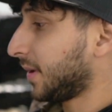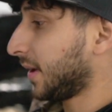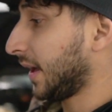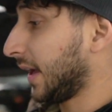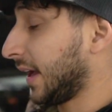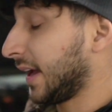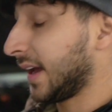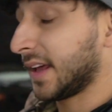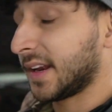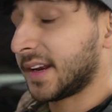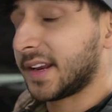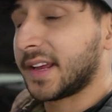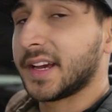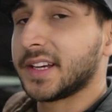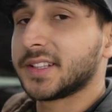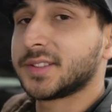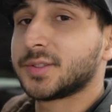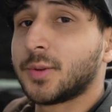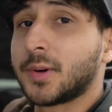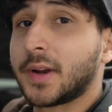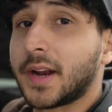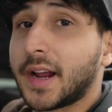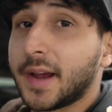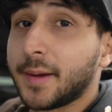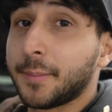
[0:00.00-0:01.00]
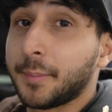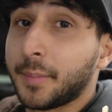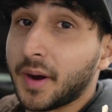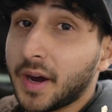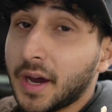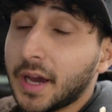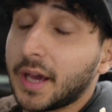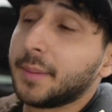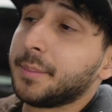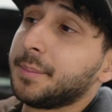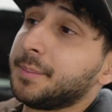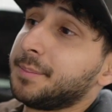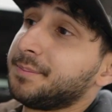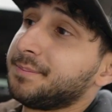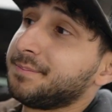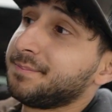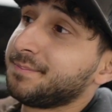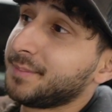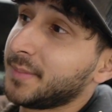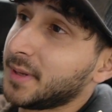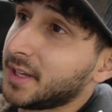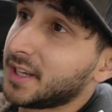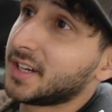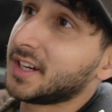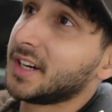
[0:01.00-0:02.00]
and guess what I bought
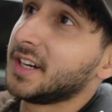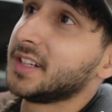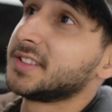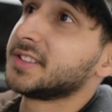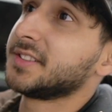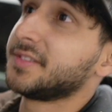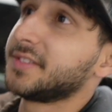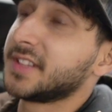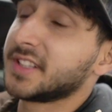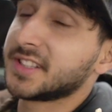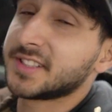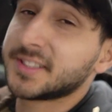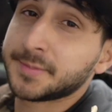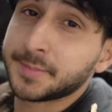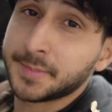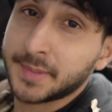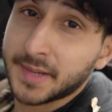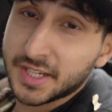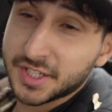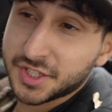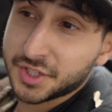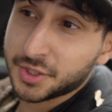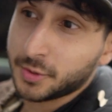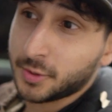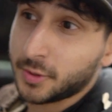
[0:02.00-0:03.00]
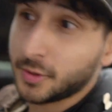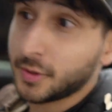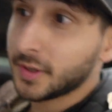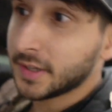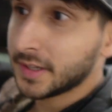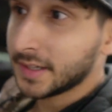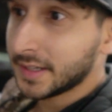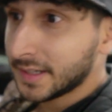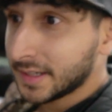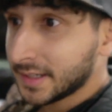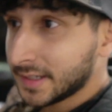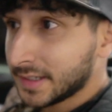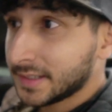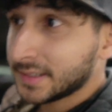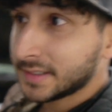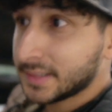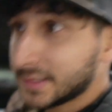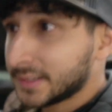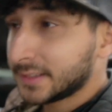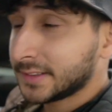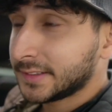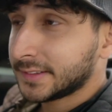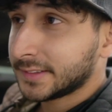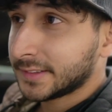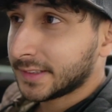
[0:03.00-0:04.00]
because of this special
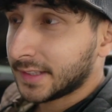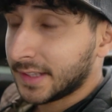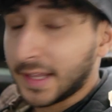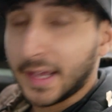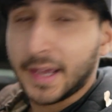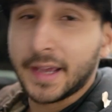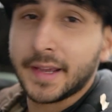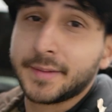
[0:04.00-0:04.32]
day?